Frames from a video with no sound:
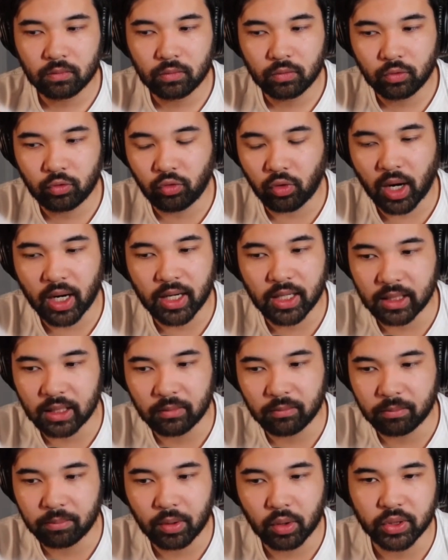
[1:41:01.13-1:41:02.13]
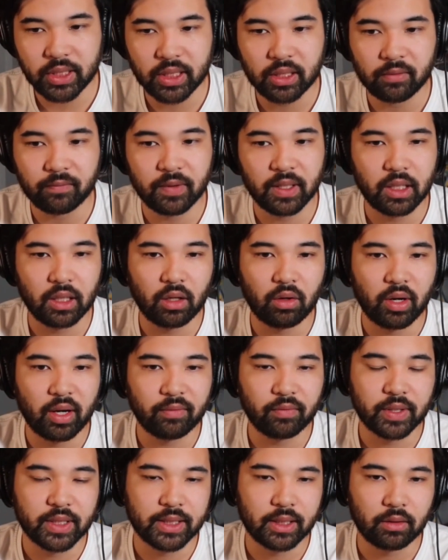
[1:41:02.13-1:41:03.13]
grinding and posting a video
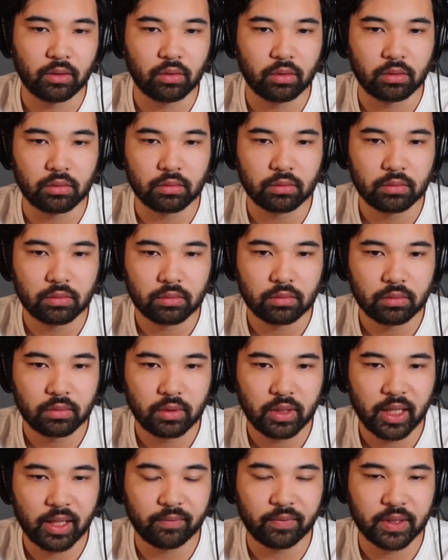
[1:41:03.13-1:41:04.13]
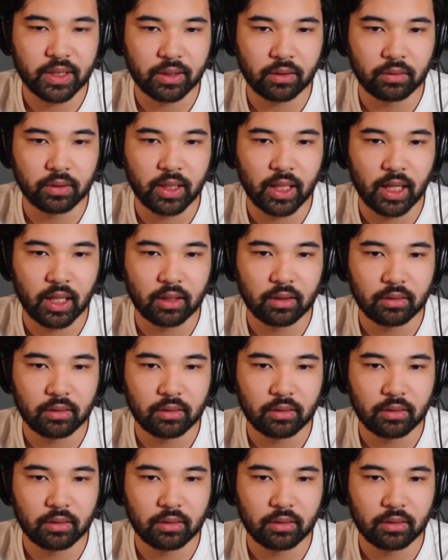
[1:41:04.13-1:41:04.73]
every single day.